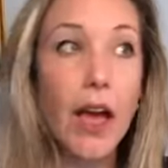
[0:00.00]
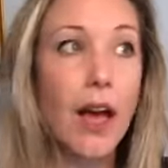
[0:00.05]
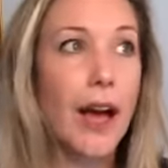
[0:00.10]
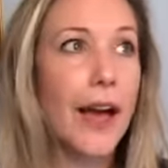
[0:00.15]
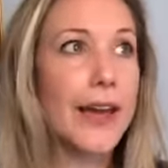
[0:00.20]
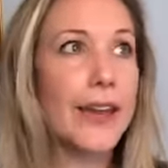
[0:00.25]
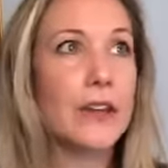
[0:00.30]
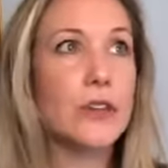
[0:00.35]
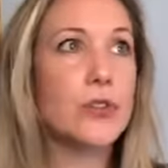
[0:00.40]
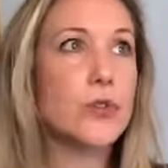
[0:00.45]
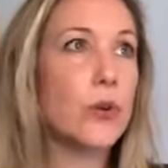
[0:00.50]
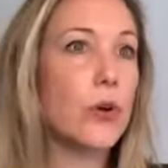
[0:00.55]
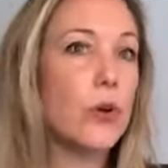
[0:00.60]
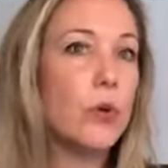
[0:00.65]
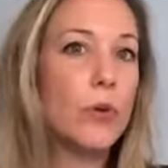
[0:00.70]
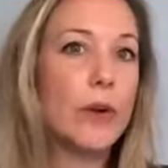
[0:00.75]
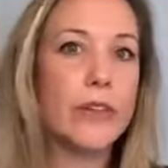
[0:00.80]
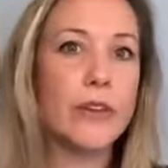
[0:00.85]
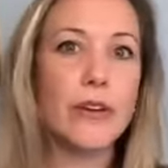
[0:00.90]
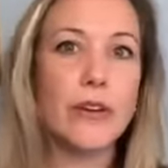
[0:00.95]
I
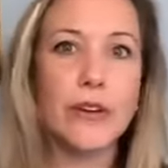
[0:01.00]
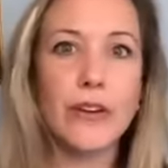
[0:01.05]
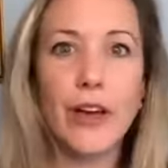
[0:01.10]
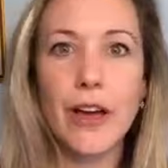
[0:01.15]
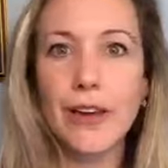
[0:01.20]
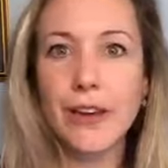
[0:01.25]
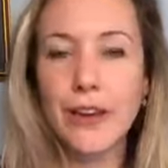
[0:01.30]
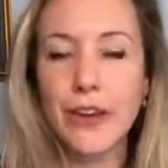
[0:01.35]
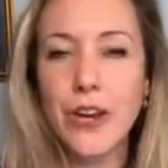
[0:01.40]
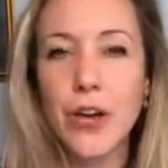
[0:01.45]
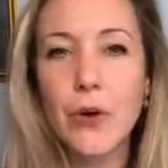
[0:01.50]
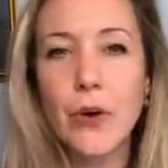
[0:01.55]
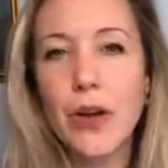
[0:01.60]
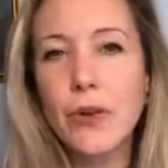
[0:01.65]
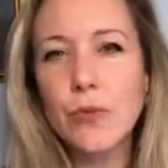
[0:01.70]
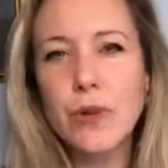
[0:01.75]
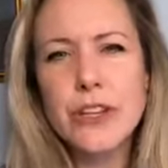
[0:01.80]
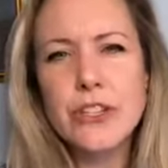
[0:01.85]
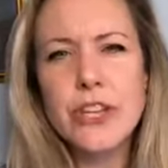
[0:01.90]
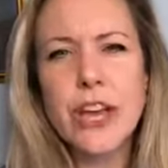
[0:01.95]
control whether or not, you know, I
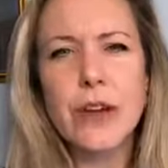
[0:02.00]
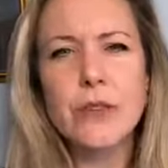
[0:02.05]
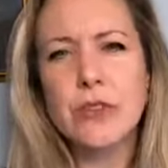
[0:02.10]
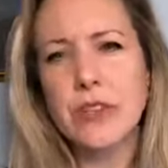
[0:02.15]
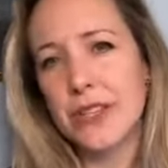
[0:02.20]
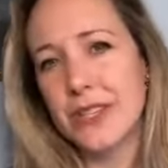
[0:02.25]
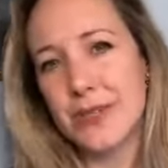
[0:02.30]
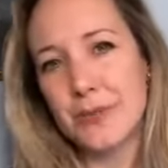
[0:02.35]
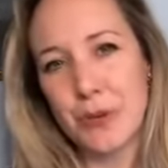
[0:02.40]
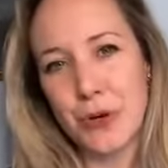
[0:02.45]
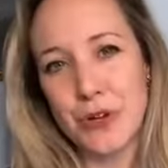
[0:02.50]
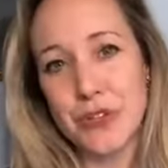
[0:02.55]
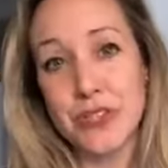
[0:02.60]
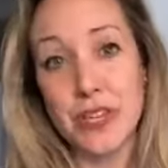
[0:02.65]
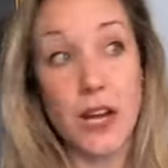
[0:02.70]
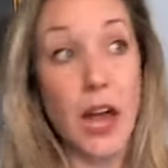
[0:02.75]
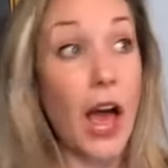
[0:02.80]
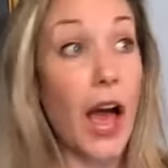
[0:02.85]
reach out to this person.